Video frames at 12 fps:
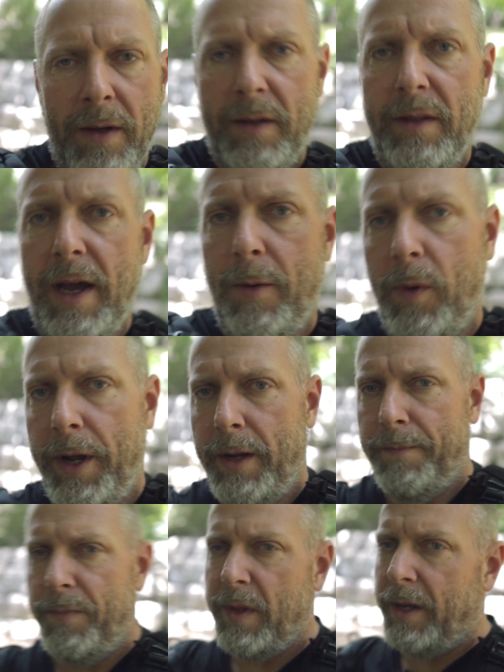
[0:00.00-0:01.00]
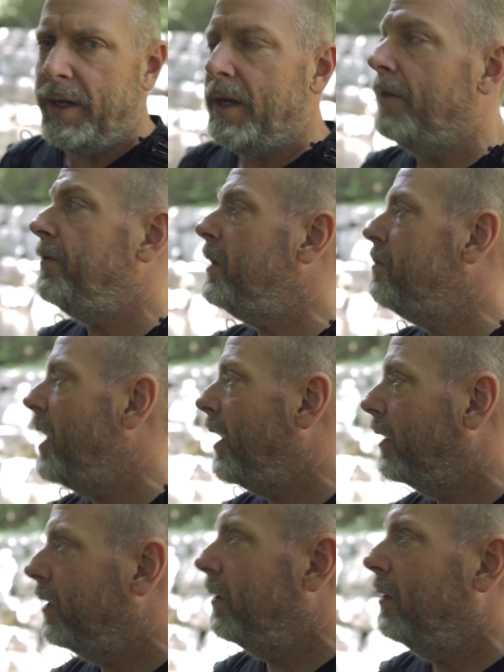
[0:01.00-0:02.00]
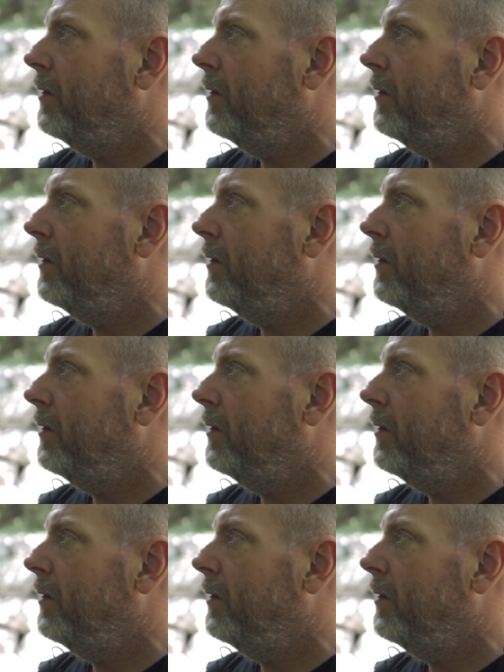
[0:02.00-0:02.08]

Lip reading: That way I can get feedback